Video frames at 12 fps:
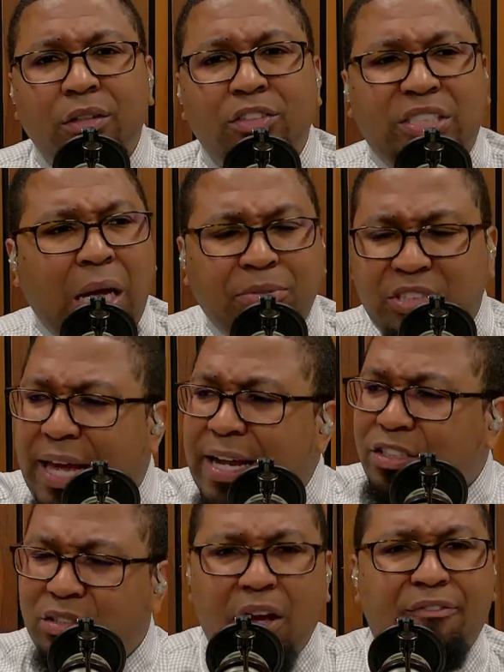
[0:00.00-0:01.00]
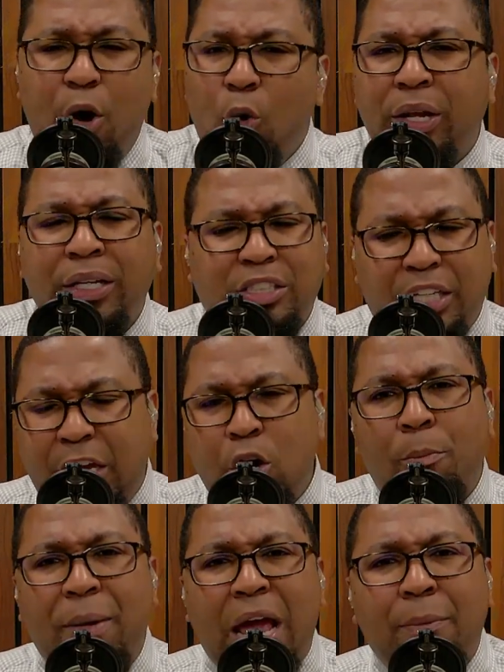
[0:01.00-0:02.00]
some states, they're voting to
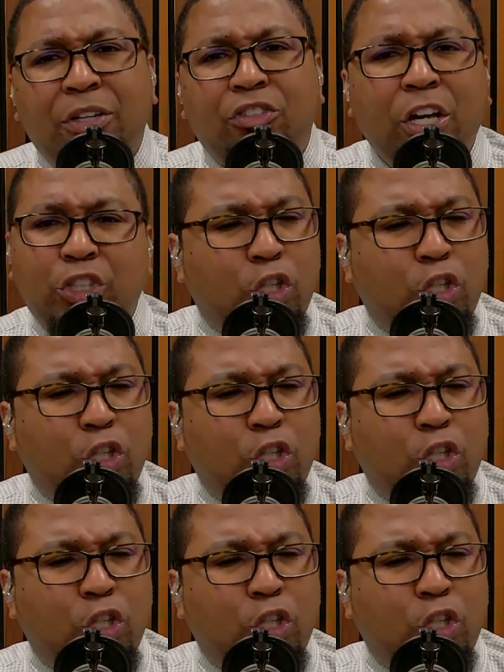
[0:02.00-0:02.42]
kill babies.